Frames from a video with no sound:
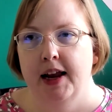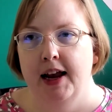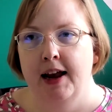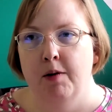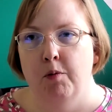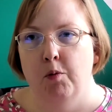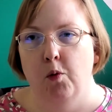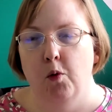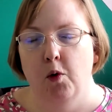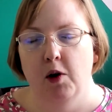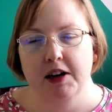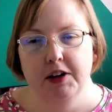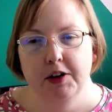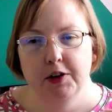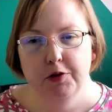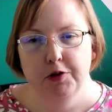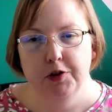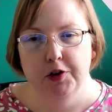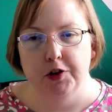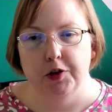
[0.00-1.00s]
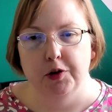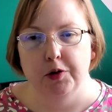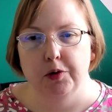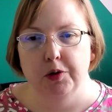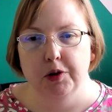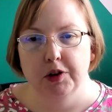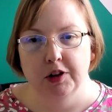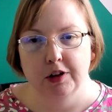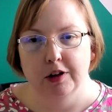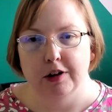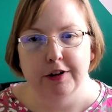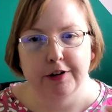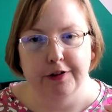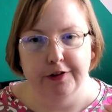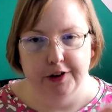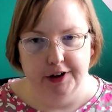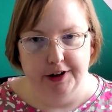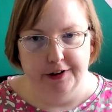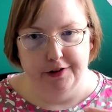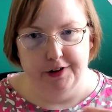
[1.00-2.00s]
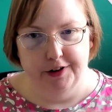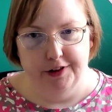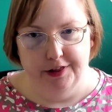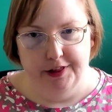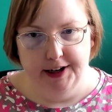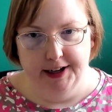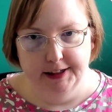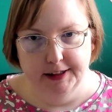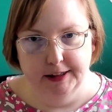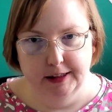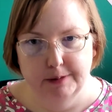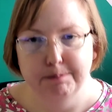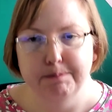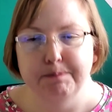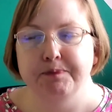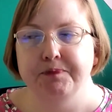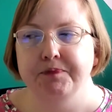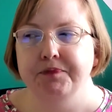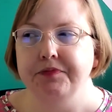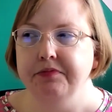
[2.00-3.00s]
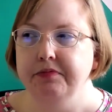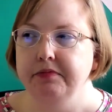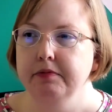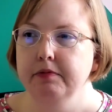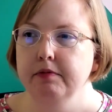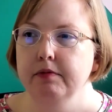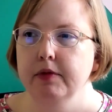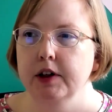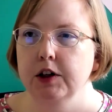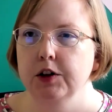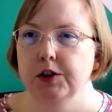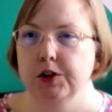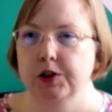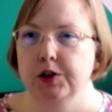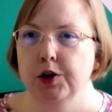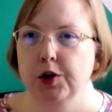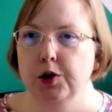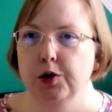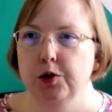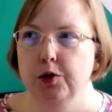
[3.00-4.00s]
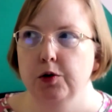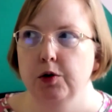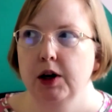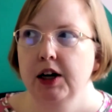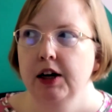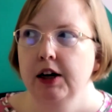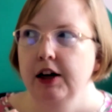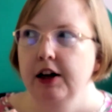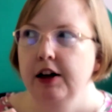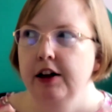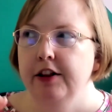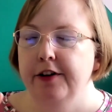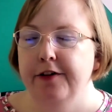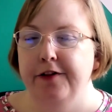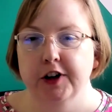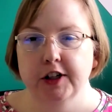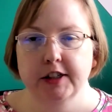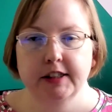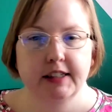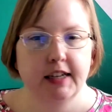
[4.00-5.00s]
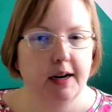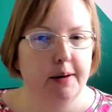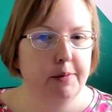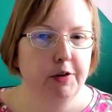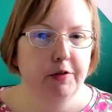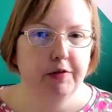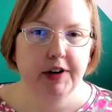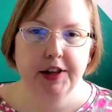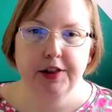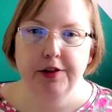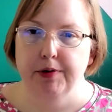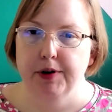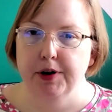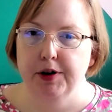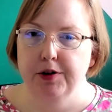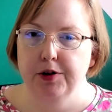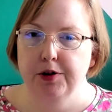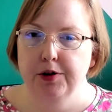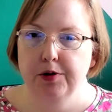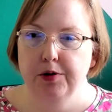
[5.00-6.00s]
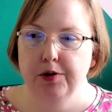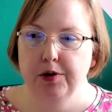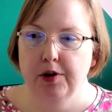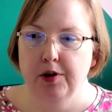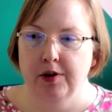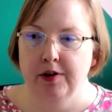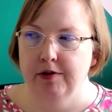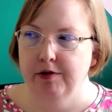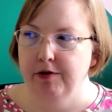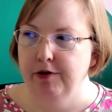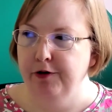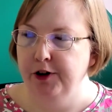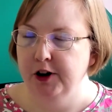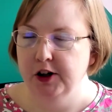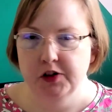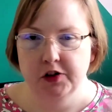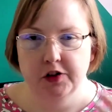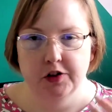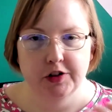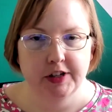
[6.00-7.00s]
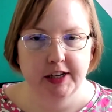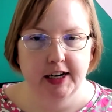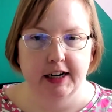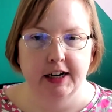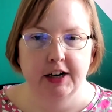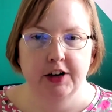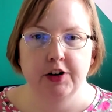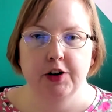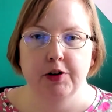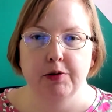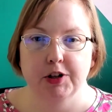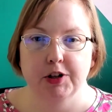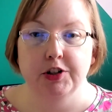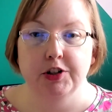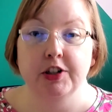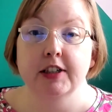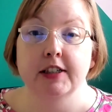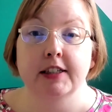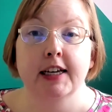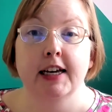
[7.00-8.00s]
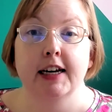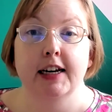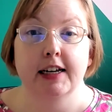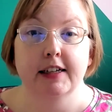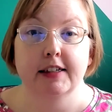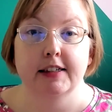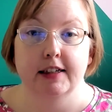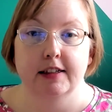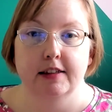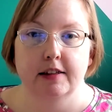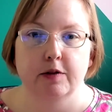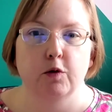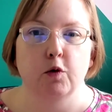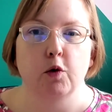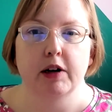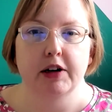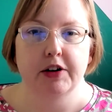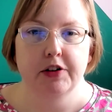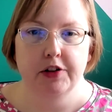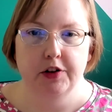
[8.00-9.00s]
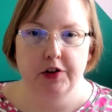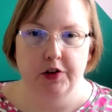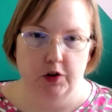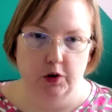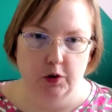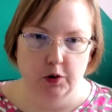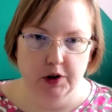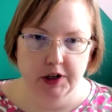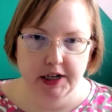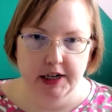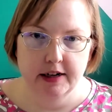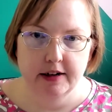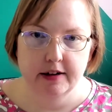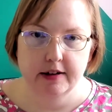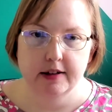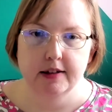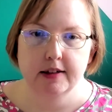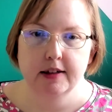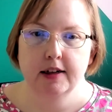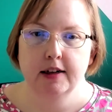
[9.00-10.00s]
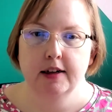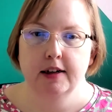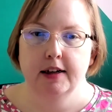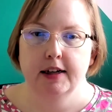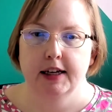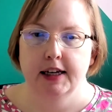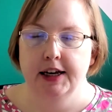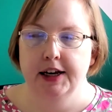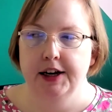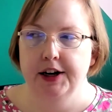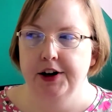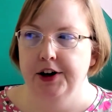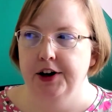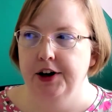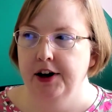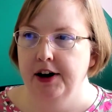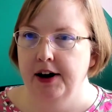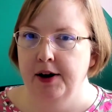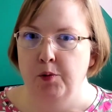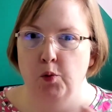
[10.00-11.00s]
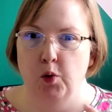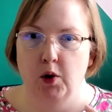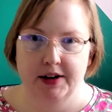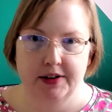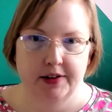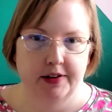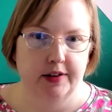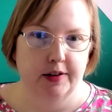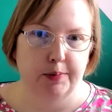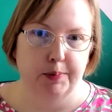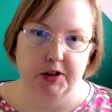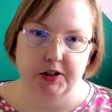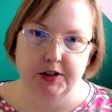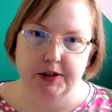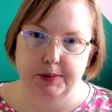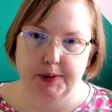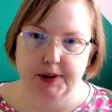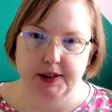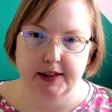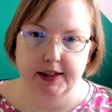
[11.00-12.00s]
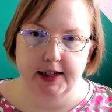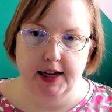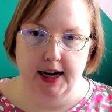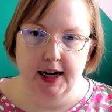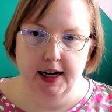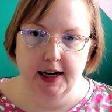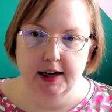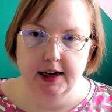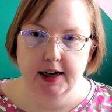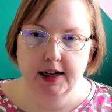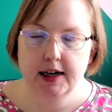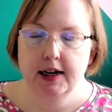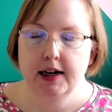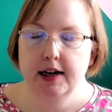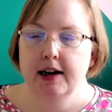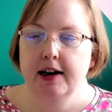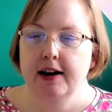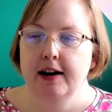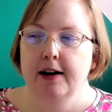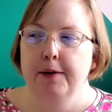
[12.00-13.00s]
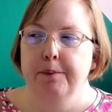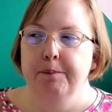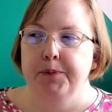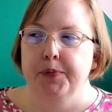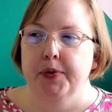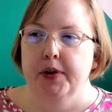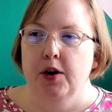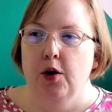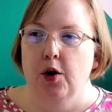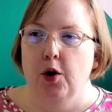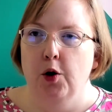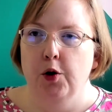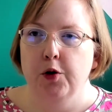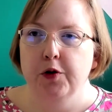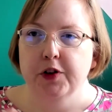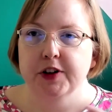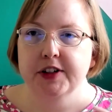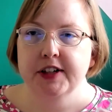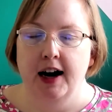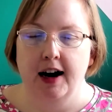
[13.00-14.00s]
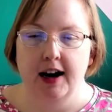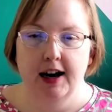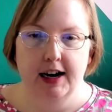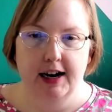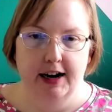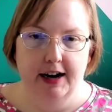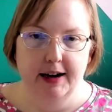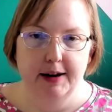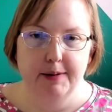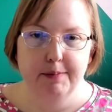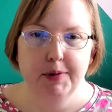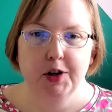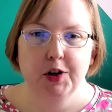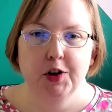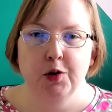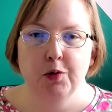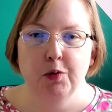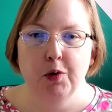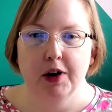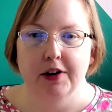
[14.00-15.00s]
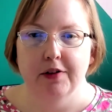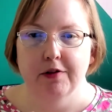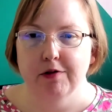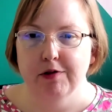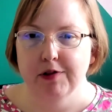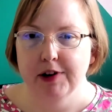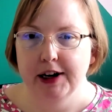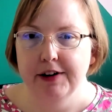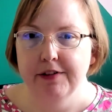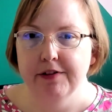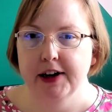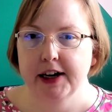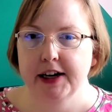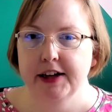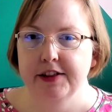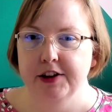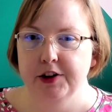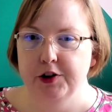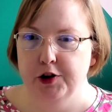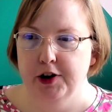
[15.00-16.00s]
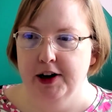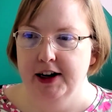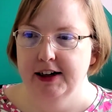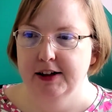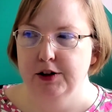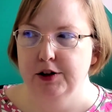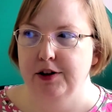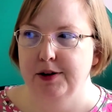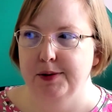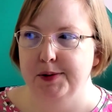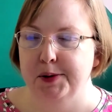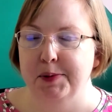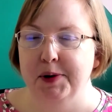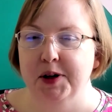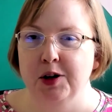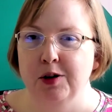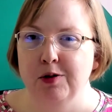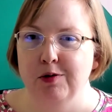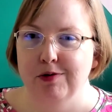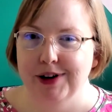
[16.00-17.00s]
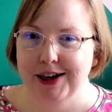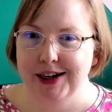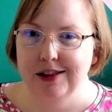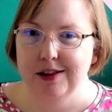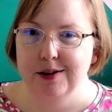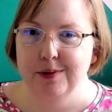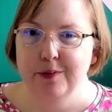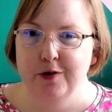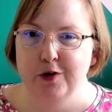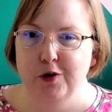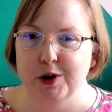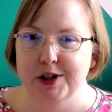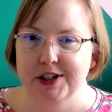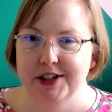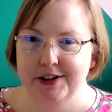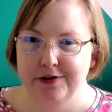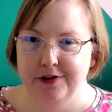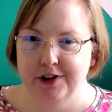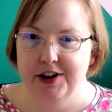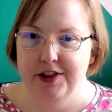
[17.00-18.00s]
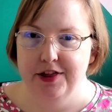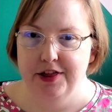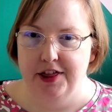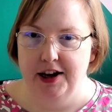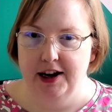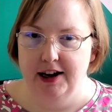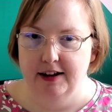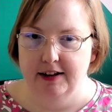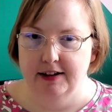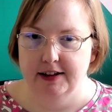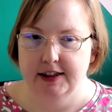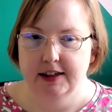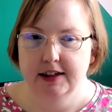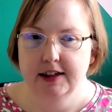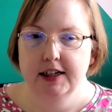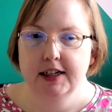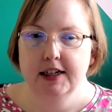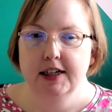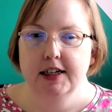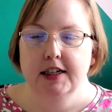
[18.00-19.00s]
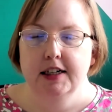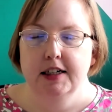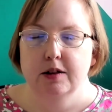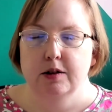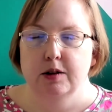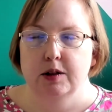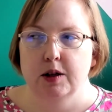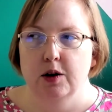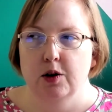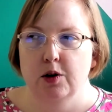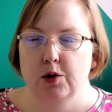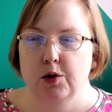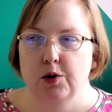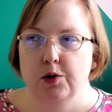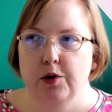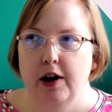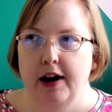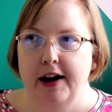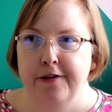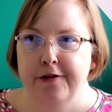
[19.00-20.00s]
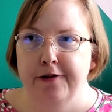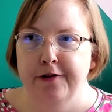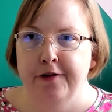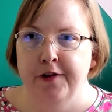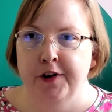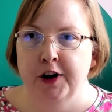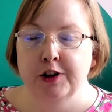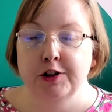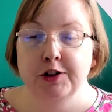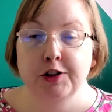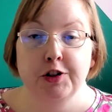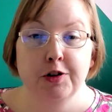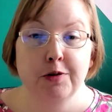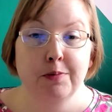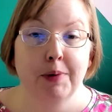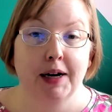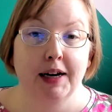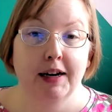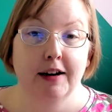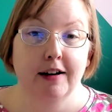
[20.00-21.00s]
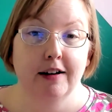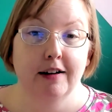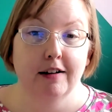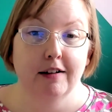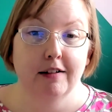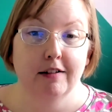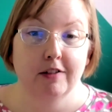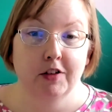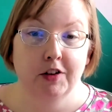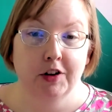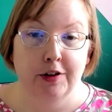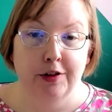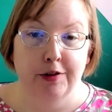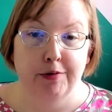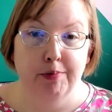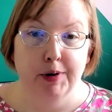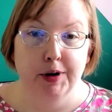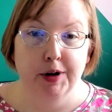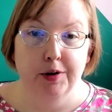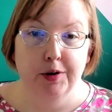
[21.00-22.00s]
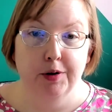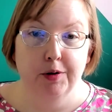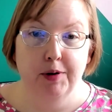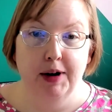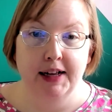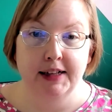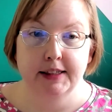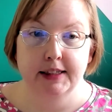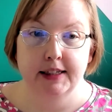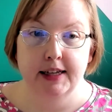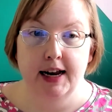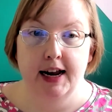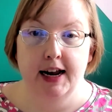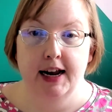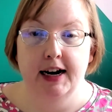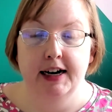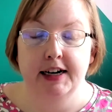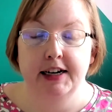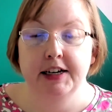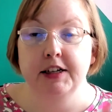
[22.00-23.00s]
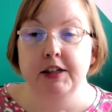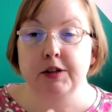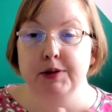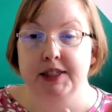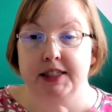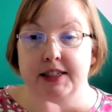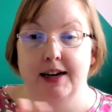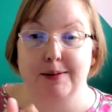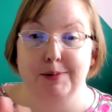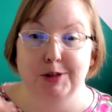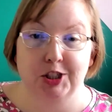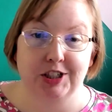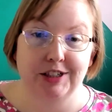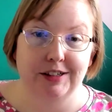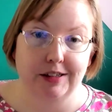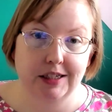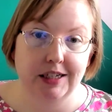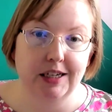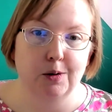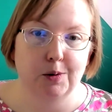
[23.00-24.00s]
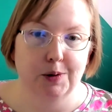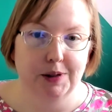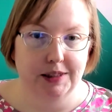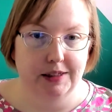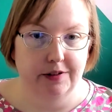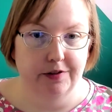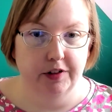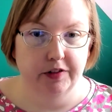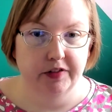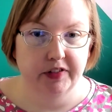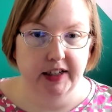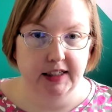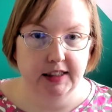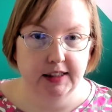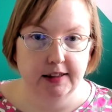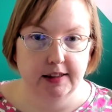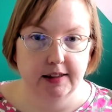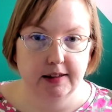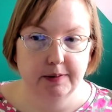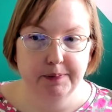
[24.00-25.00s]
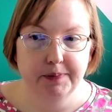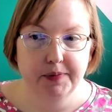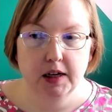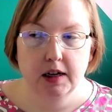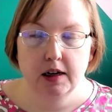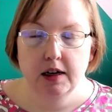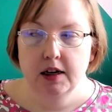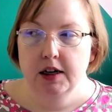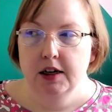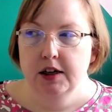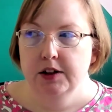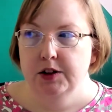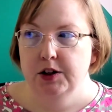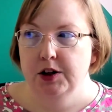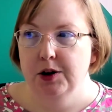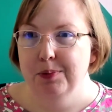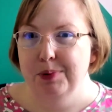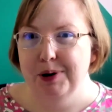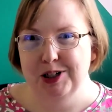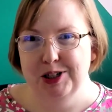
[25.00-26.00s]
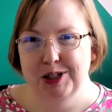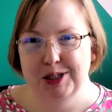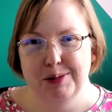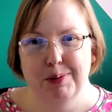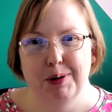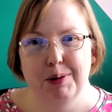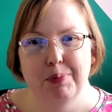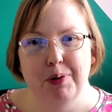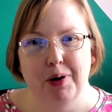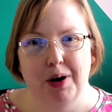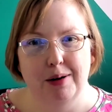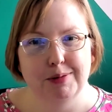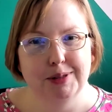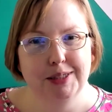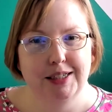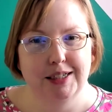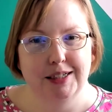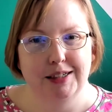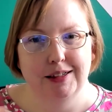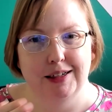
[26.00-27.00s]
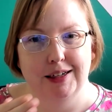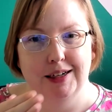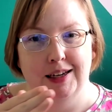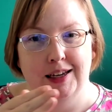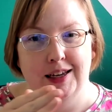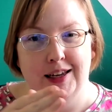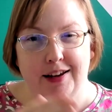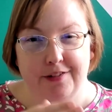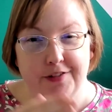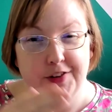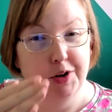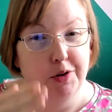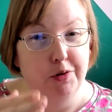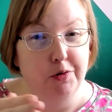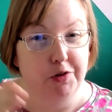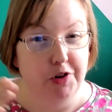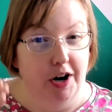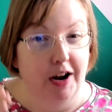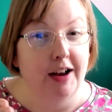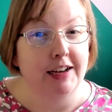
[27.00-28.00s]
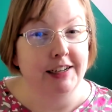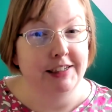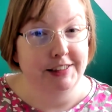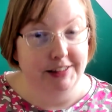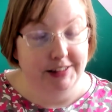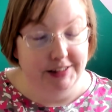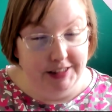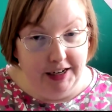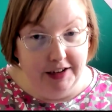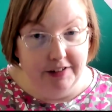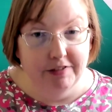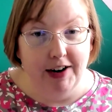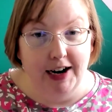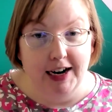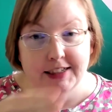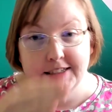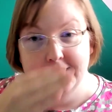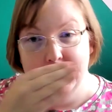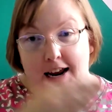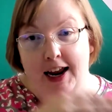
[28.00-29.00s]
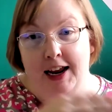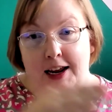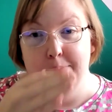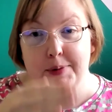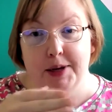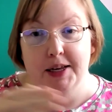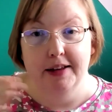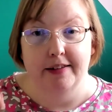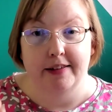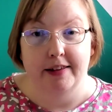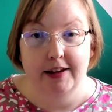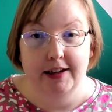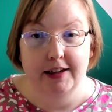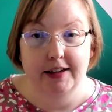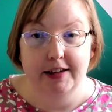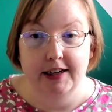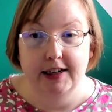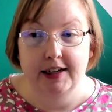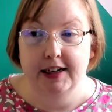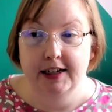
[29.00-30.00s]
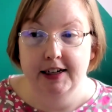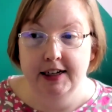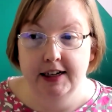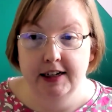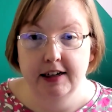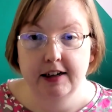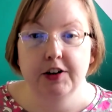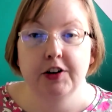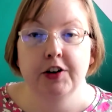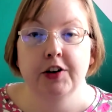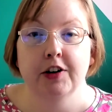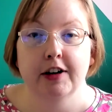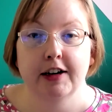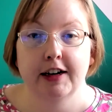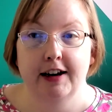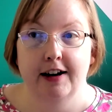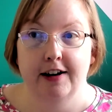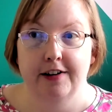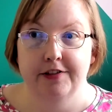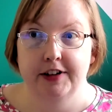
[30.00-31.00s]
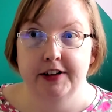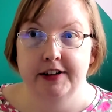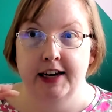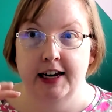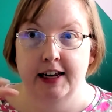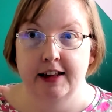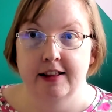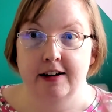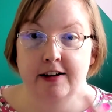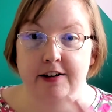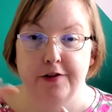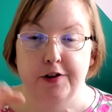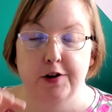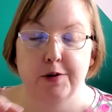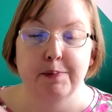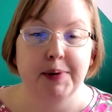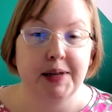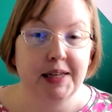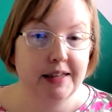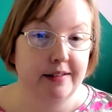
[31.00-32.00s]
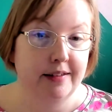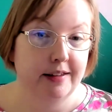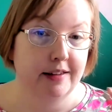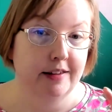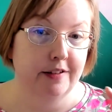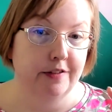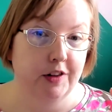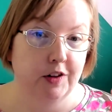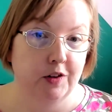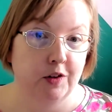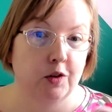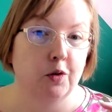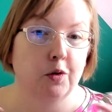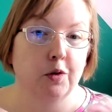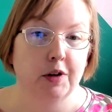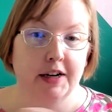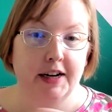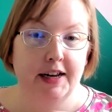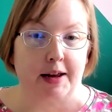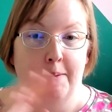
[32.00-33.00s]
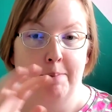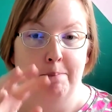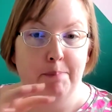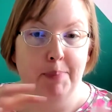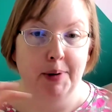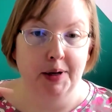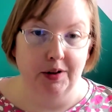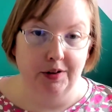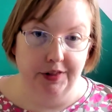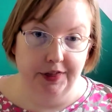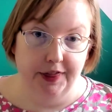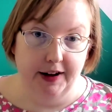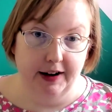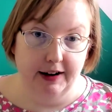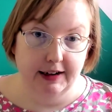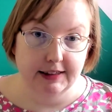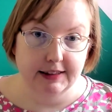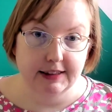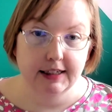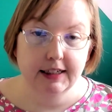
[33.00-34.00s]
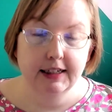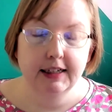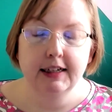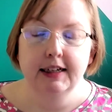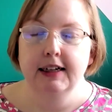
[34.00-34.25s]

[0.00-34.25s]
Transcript: and when you do, look for different things. So the first time you read through, or first or second, just getting a sense of what are the stories here and what is this participant saying. Over time, you want to reread the transcripts, but you read them for different things. So at first you might look through and say, I need to establish a sequence of events. So your participant probably didn't give you a direct A, B, C, D, E. You're going to have to take the different pieces of the story and build that.